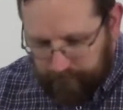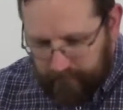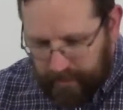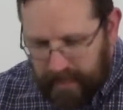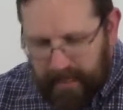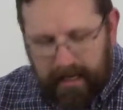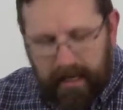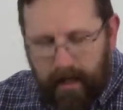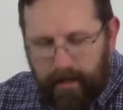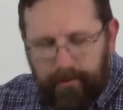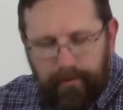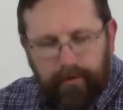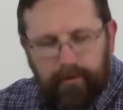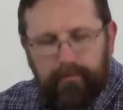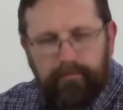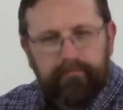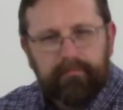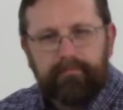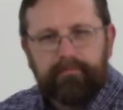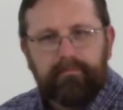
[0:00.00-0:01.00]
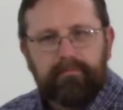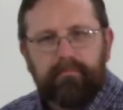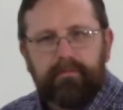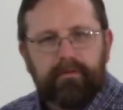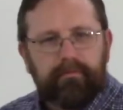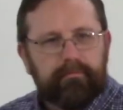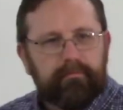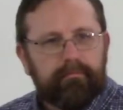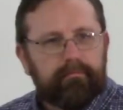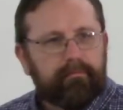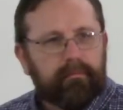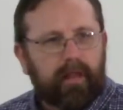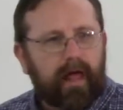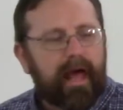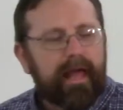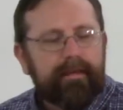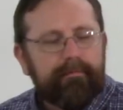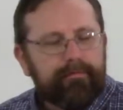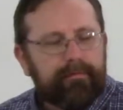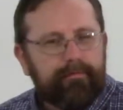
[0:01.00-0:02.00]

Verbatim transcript: any other line of